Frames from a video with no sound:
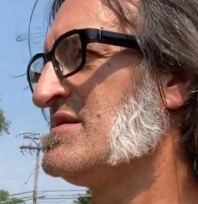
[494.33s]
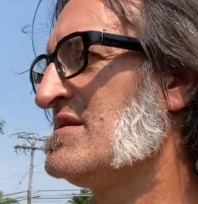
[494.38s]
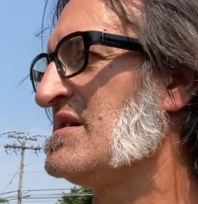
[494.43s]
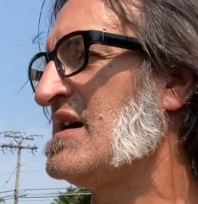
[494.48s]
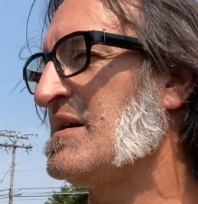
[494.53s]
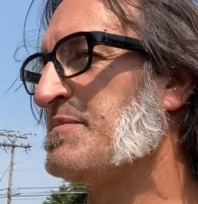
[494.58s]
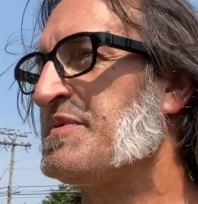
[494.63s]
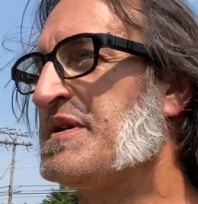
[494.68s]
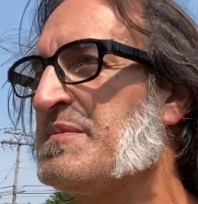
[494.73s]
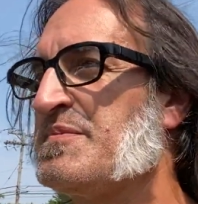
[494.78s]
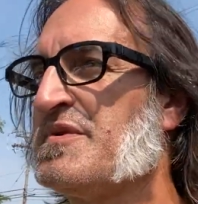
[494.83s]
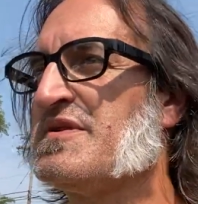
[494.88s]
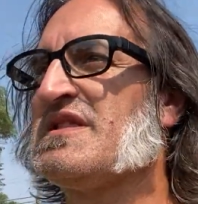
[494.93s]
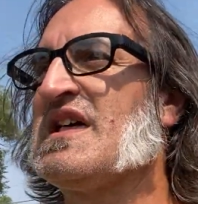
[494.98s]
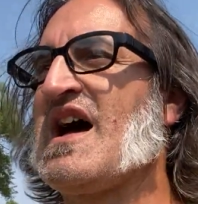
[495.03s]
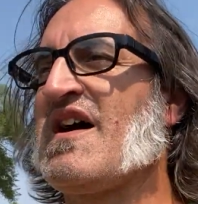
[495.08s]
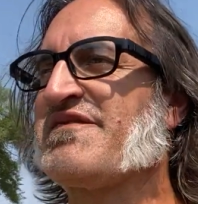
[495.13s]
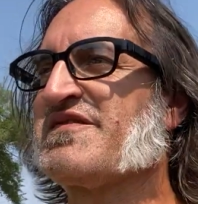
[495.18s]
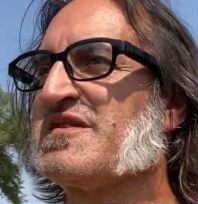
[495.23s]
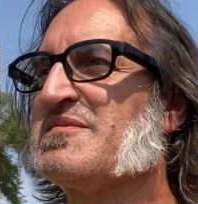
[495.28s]
And people
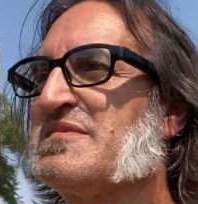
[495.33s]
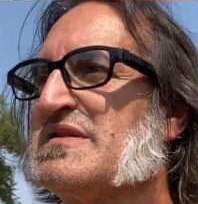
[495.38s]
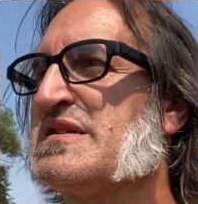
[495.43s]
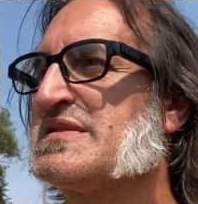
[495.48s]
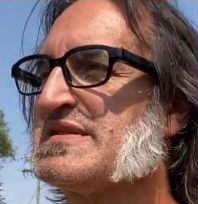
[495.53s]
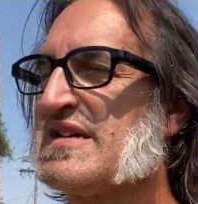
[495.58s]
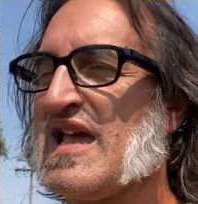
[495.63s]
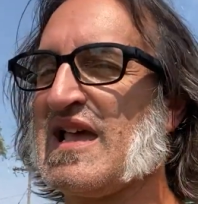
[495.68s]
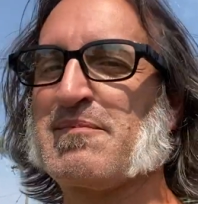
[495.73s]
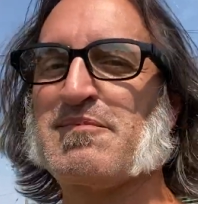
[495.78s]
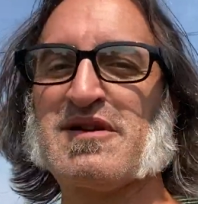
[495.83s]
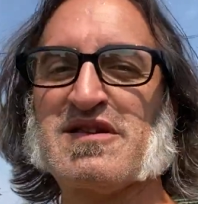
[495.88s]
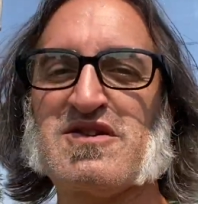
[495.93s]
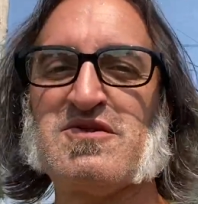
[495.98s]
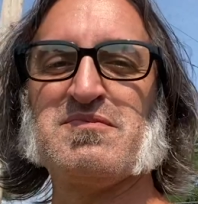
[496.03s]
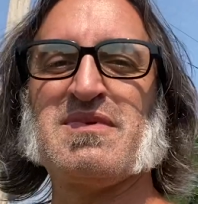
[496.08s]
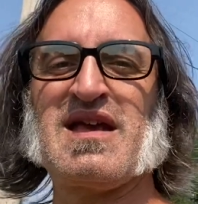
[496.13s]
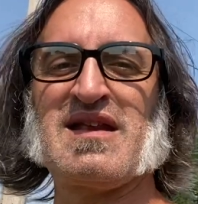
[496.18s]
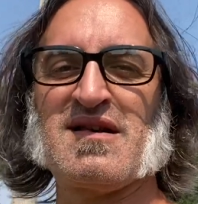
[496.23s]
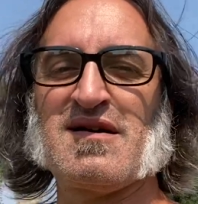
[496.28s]
laughed at me saying, but you
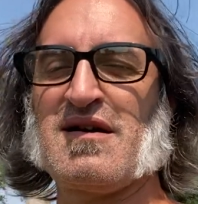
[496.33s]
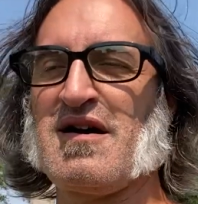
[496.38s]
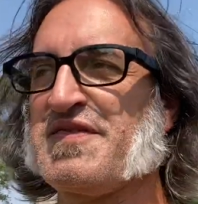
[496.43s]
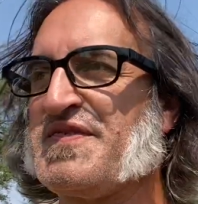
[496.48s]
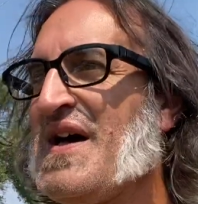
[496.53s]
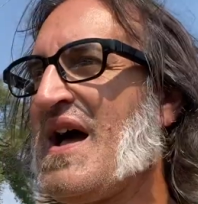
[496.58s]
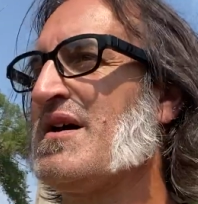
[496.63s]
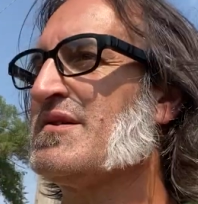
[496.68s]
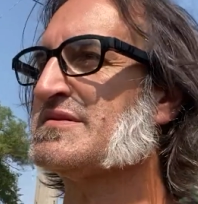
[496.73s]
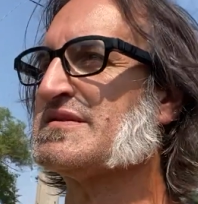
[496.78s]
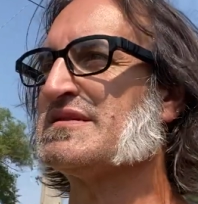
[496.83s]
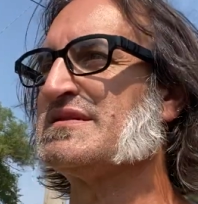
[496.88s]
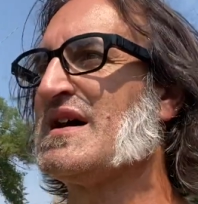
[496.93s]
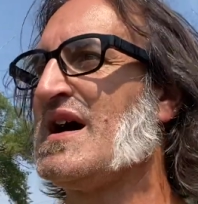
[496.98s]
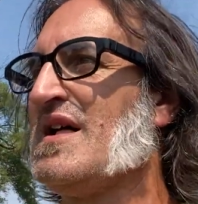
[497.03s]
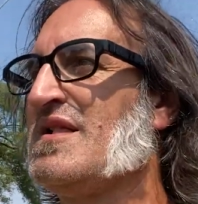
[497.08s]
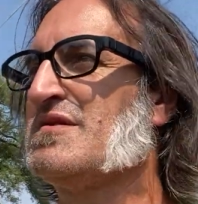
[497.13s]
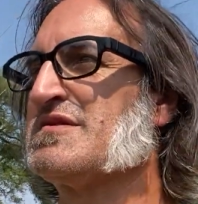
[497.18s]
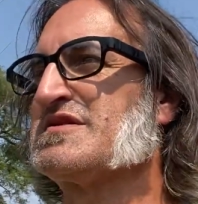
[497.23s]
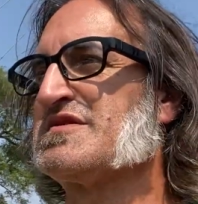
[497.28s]
made
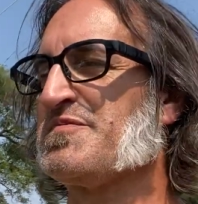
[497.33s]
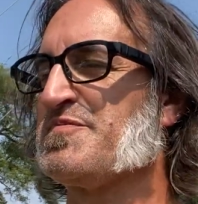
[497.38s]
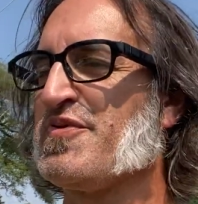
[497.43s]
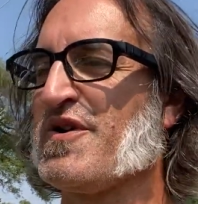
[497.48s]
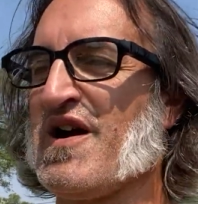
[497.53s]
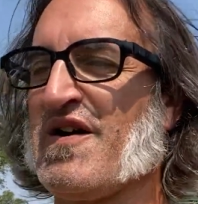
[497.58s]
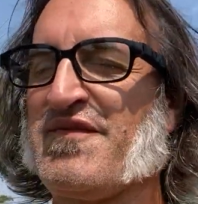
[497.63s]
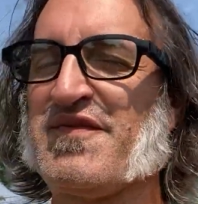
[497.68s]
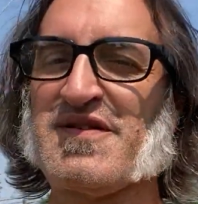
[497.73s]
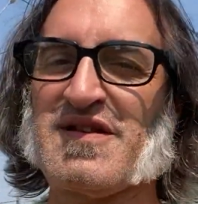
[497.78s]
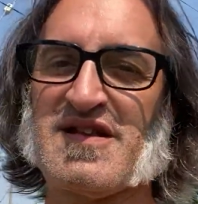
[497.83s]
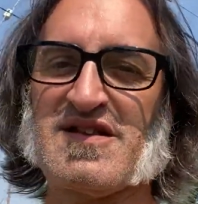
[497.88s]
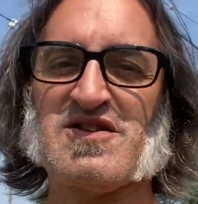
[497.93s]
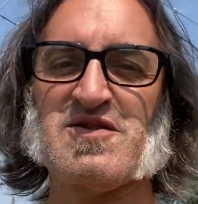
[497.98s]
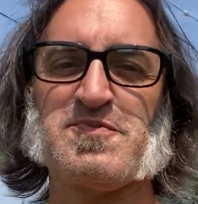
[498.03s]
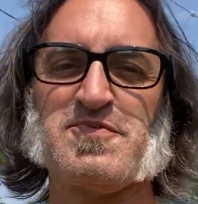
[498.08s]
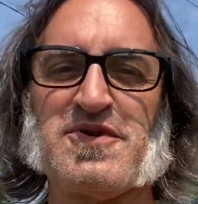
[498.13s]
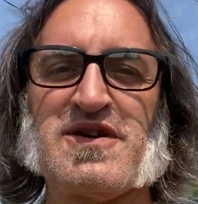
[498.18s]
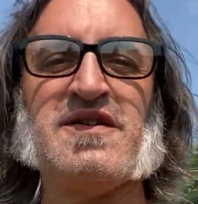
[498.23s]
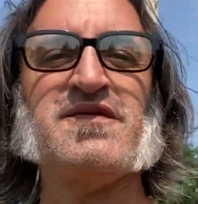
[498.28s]
$1,000 of profit in your
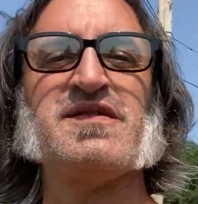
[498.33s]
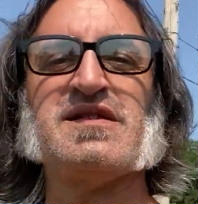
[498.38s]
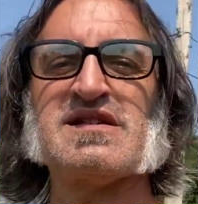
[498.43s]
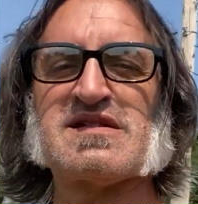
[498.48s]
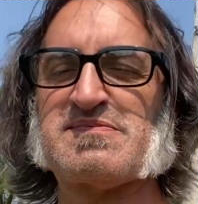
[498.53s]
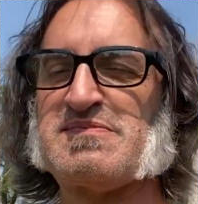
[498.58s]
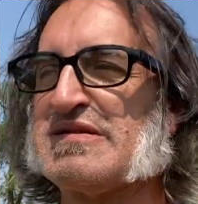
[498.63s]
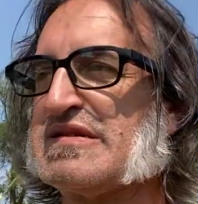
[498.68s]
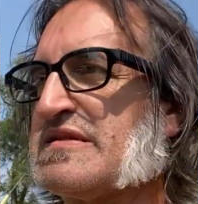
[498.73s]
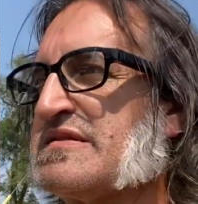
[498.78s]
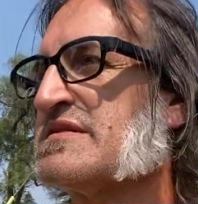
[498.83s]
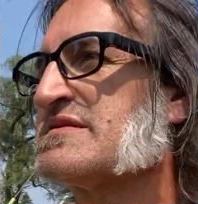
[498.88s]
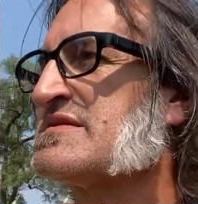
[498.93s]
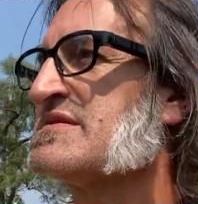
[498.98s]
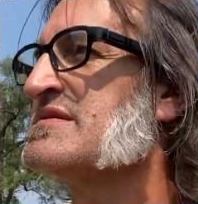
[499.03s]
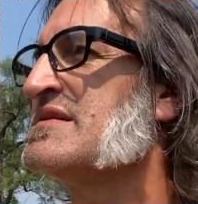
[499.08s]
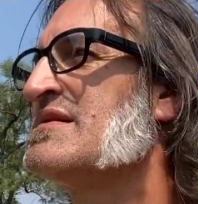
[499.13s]
previous business.